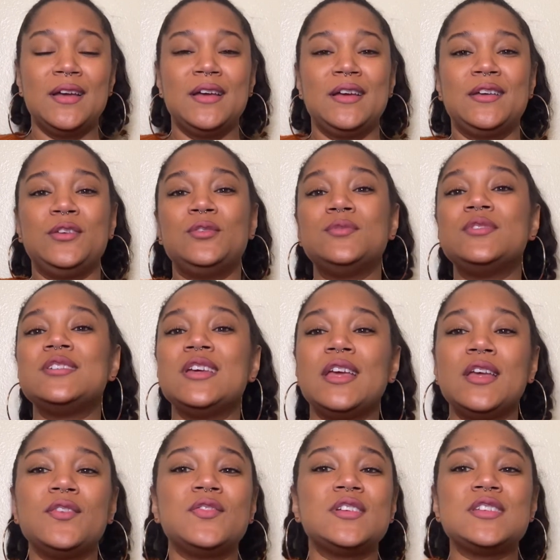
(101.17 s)

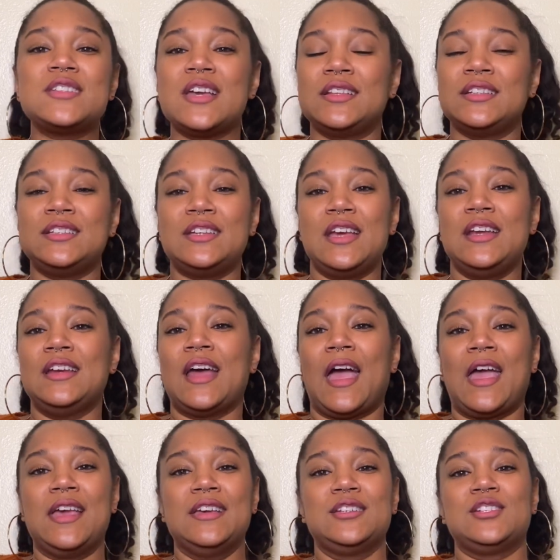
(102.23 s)
Eugene feels like the date
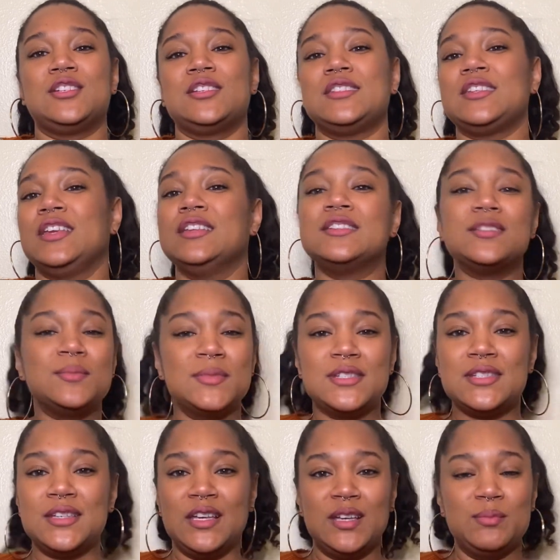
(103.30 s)
night is just
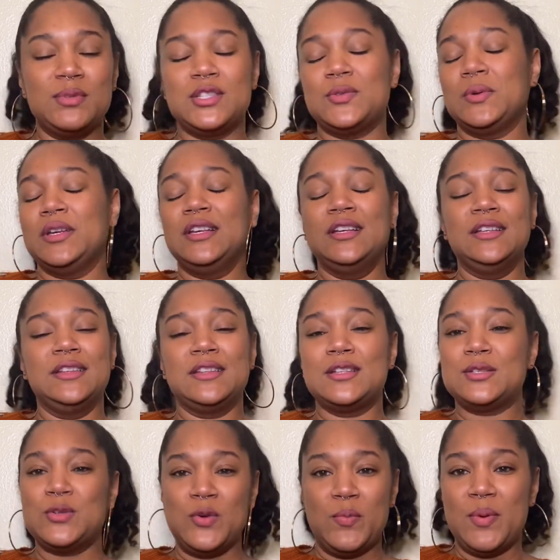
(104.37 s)
intimacy between the
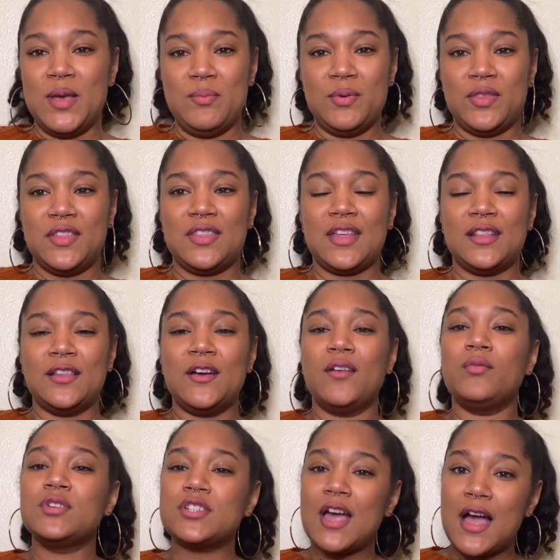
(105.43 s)
two people that they love,
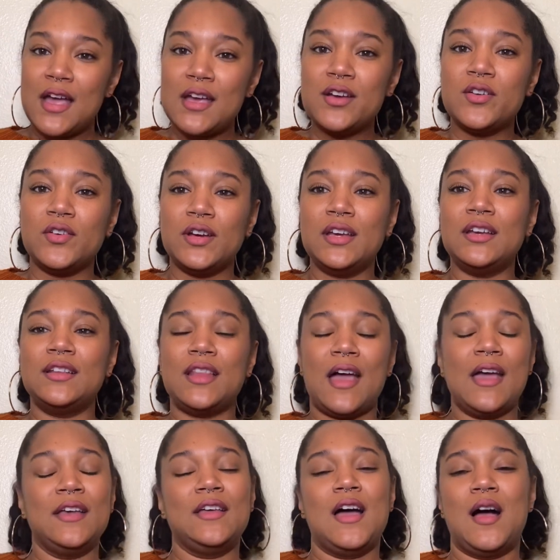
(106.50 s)
which I agree.
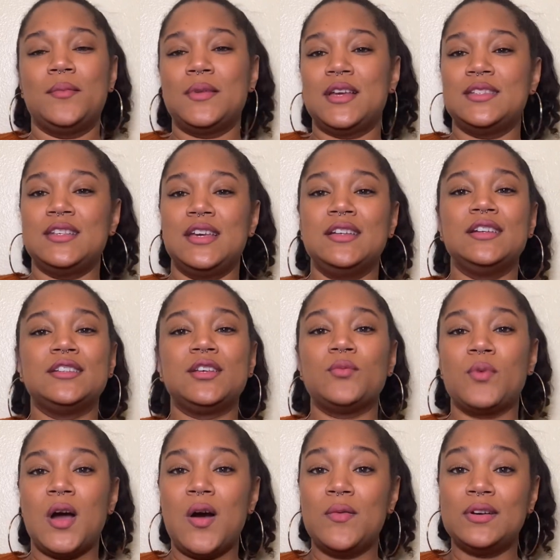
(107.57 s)
Like, I'm not saying nothing
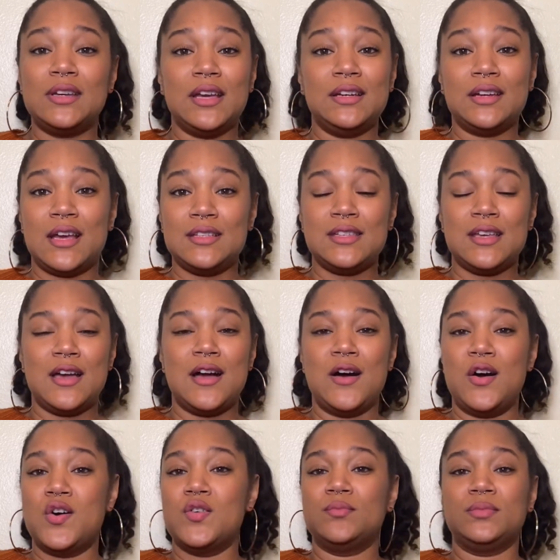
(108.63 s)
wrong with date nights at
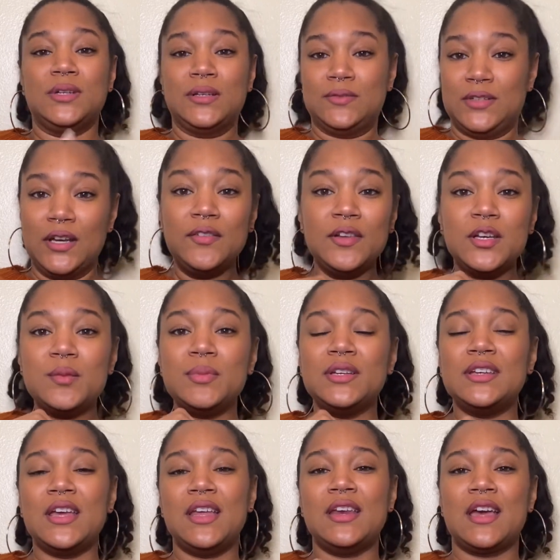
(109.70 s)
home. There definitely could be
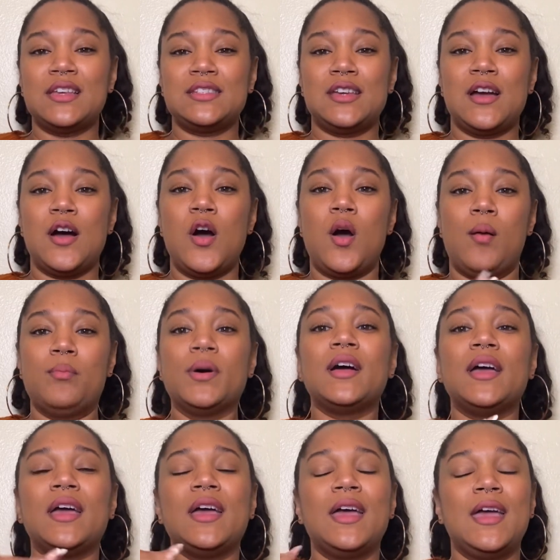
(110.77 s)
date nights at home,
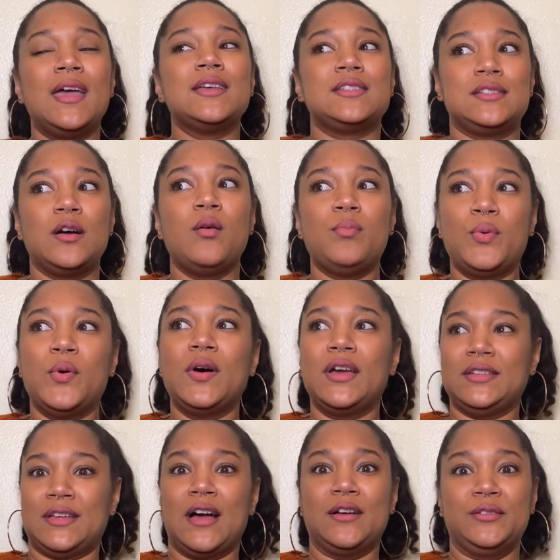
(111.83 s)
but at some
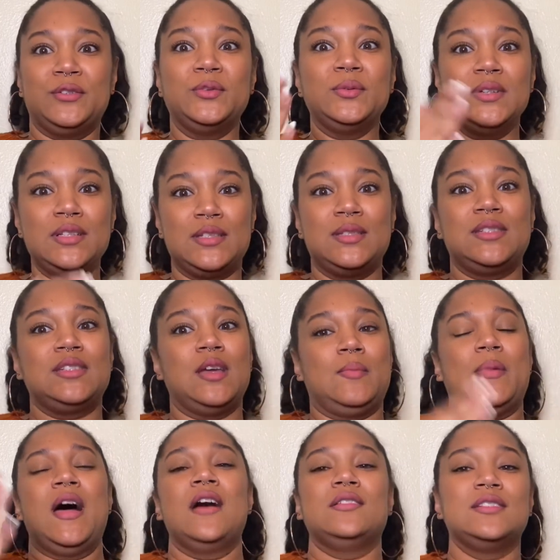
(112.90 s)
point, y'all do need to step
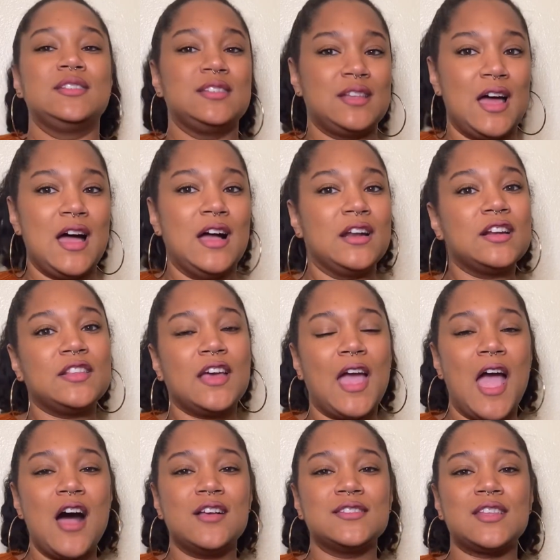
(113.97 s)
outside of the
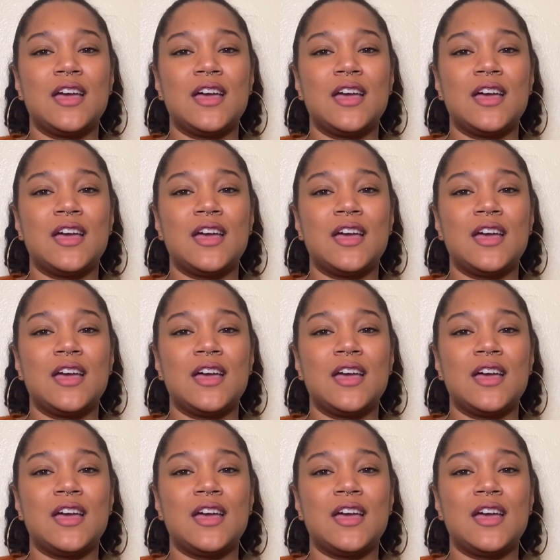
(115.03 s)
house.